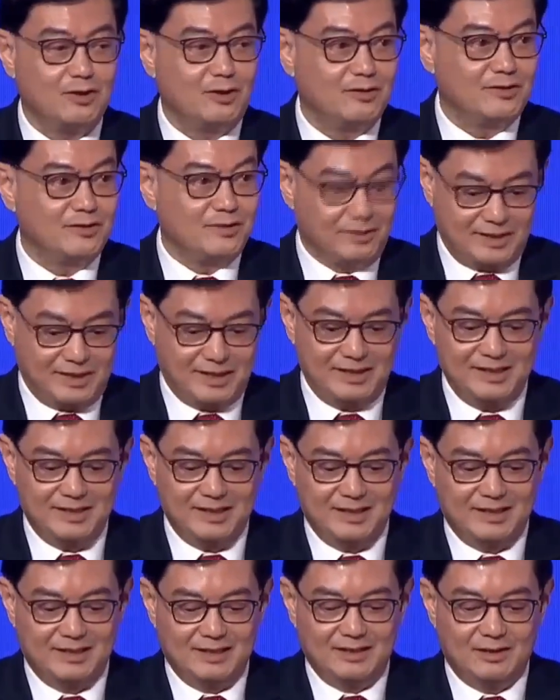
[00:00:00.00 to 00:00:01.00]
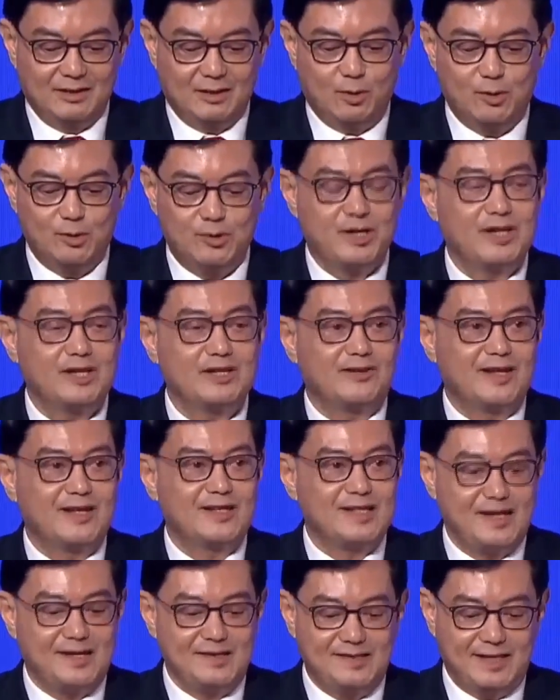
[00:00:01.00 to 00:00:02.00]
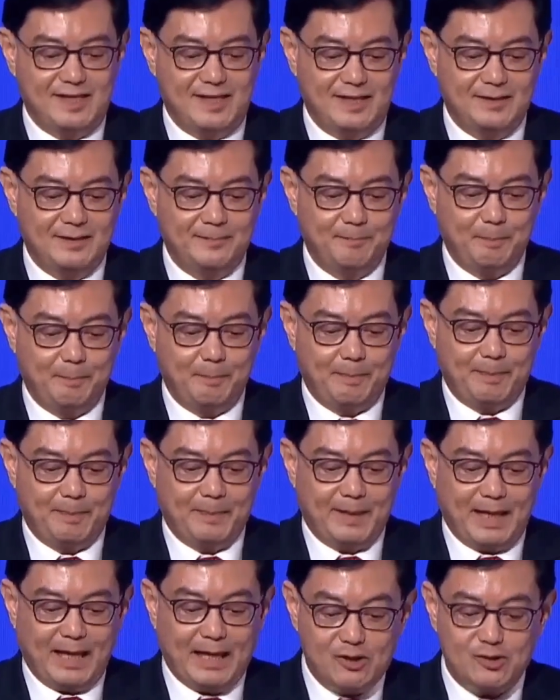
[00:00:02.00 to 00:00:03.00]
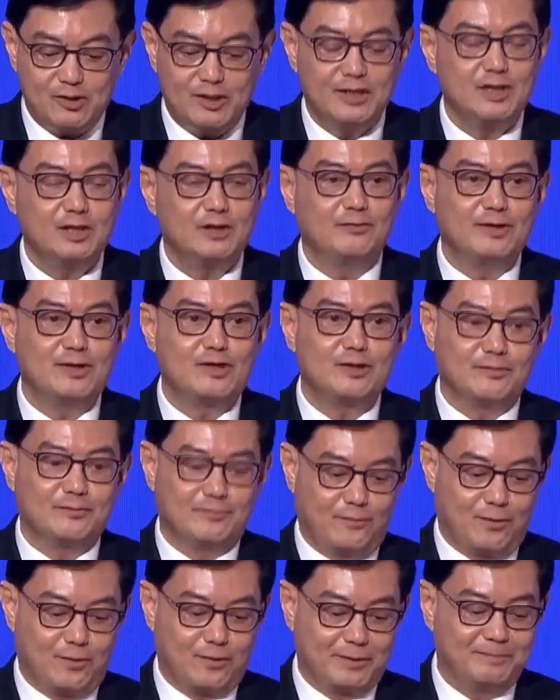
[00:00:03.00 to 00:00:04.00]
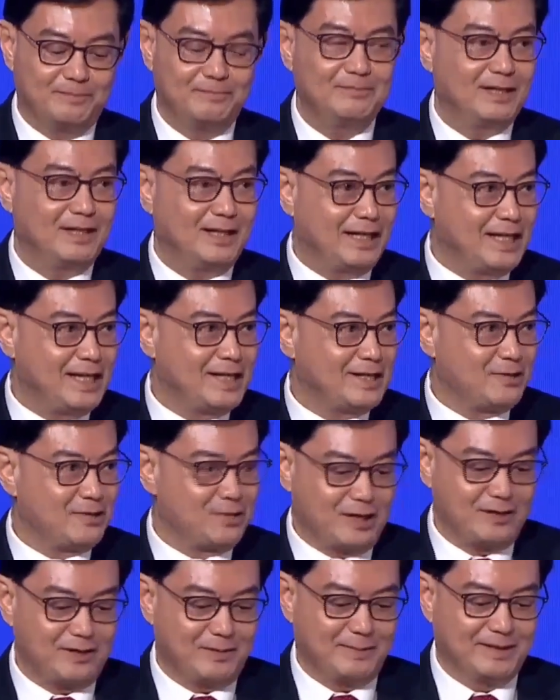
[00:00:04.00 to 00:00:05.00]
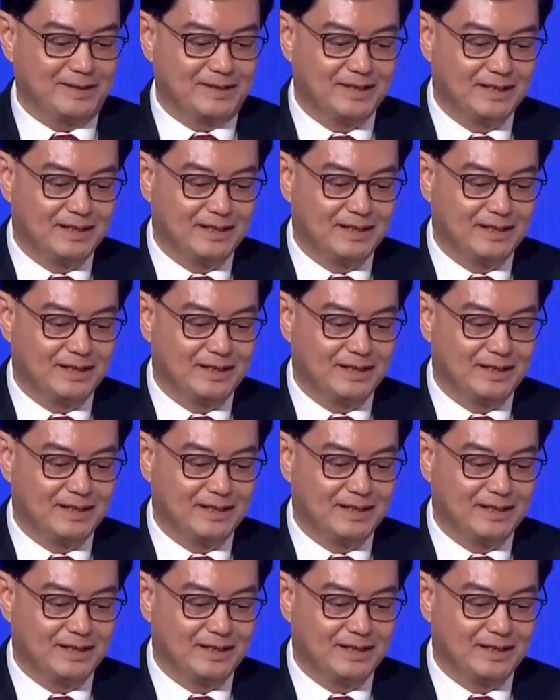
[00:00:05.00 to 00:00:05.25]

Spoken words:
Thornton, co-chairs of the Caixin Asia New Vision Forum, ladies and gentlemen.